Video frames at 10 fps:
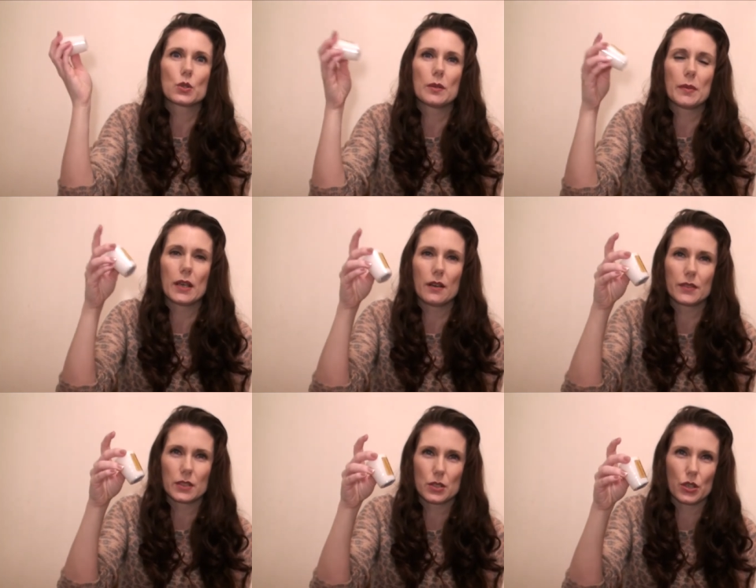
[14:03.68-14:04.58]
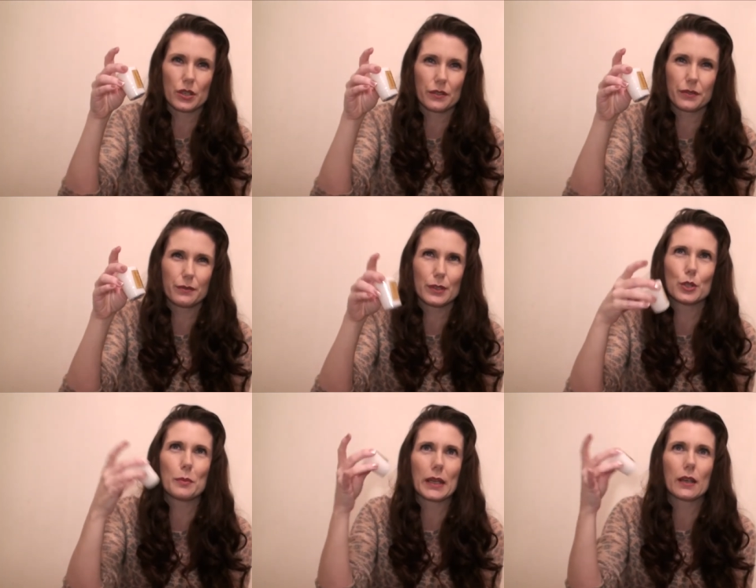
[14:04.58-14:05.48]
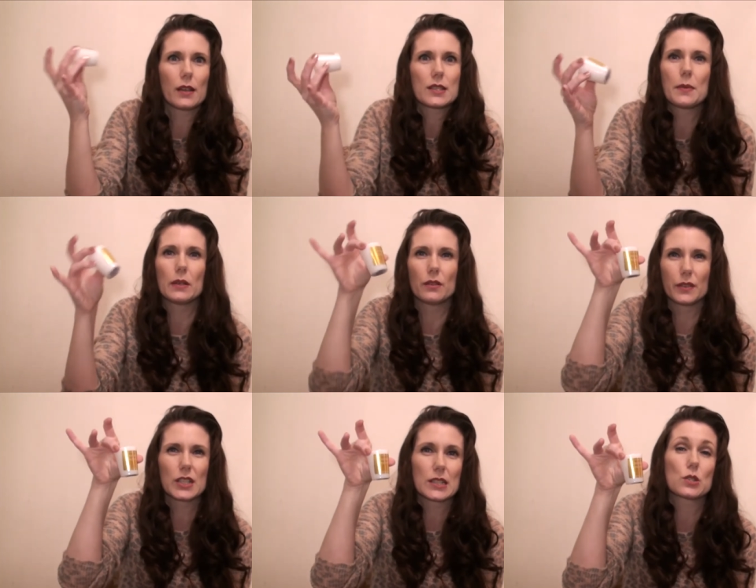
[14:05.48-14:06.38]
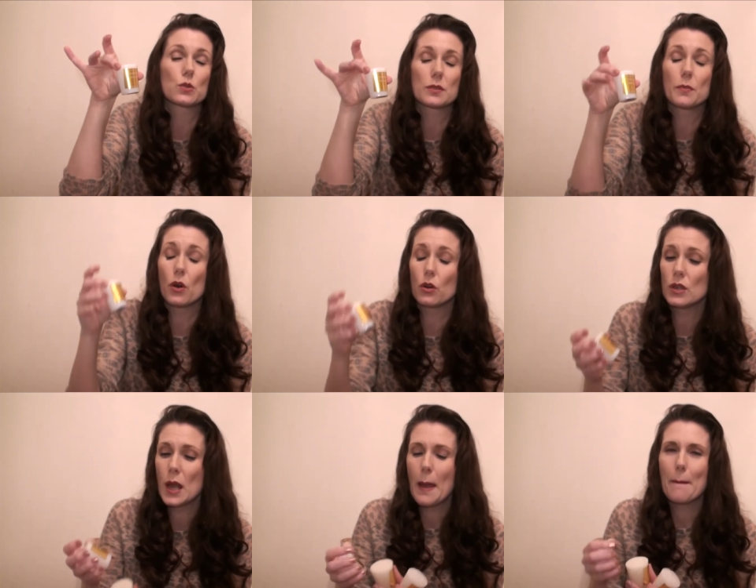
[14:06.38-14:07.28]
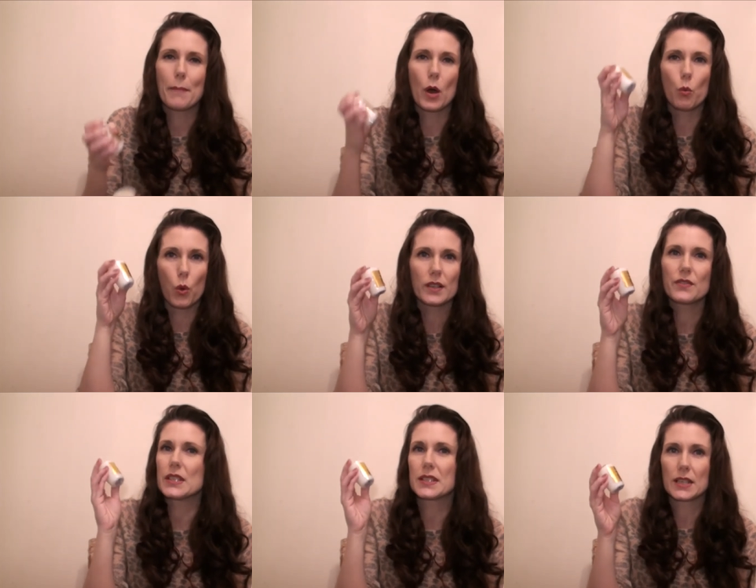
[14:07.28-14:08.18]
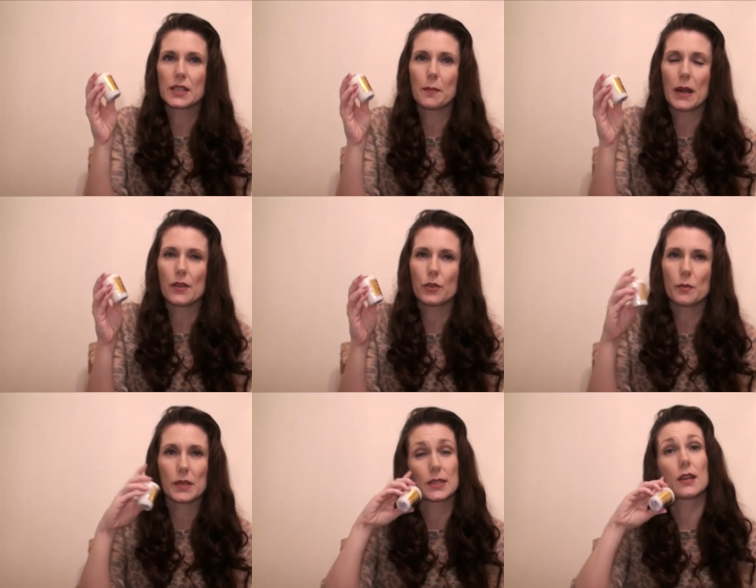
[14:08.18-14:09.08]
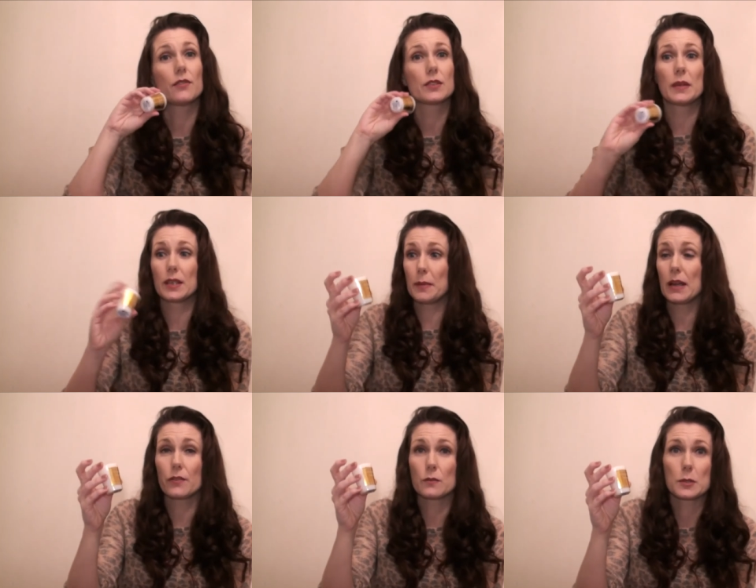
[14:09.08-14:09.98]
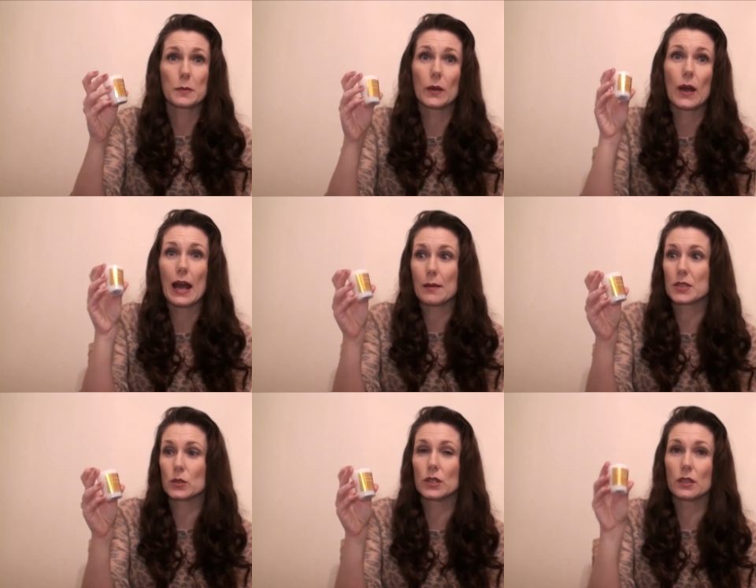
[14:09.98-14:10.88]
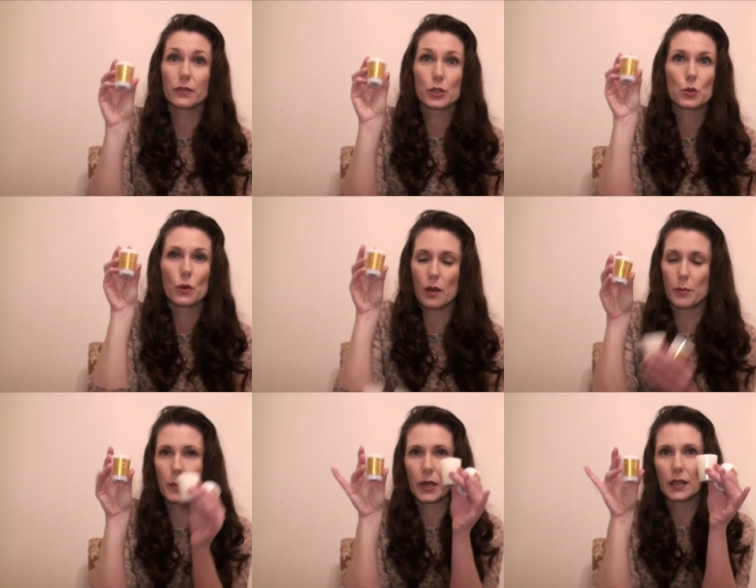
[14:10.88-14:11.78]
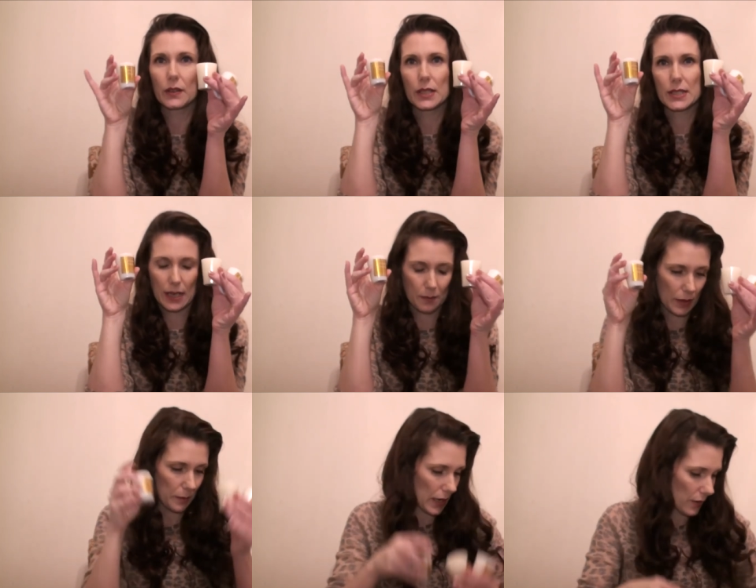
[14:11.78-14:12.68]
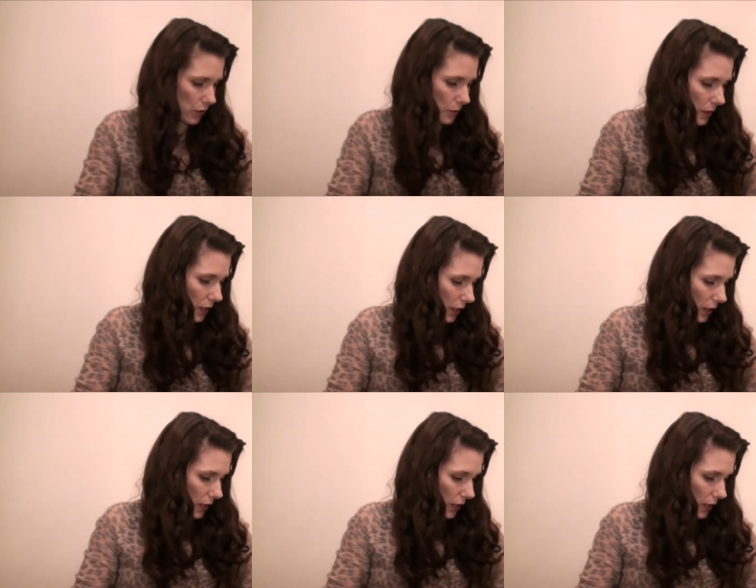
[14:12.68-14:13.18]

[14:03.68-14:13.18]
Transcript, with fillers: going to be enough to sort of you know make it smell lovely because it's so small but one of these in your bathroom is enough to make your bathroom smell absolutely lovely so I'll be burning these in my bathroom